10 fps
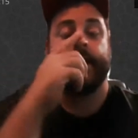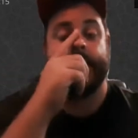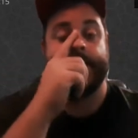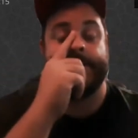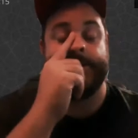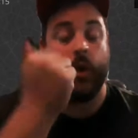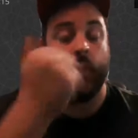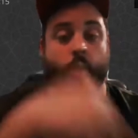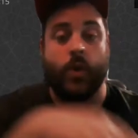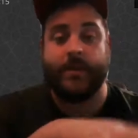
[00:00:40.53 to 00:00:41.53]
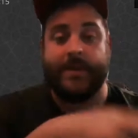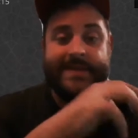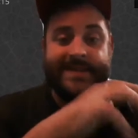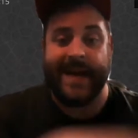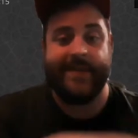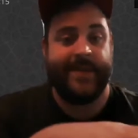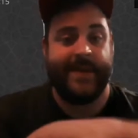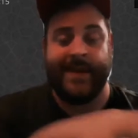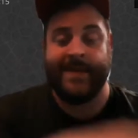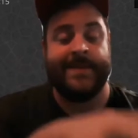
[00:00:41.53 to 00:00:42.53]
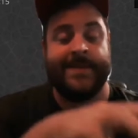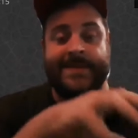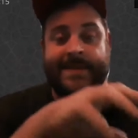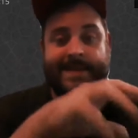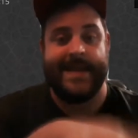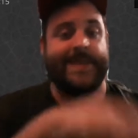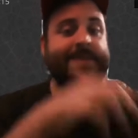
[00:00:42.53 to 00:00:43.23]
And so we're going to be diving in this today.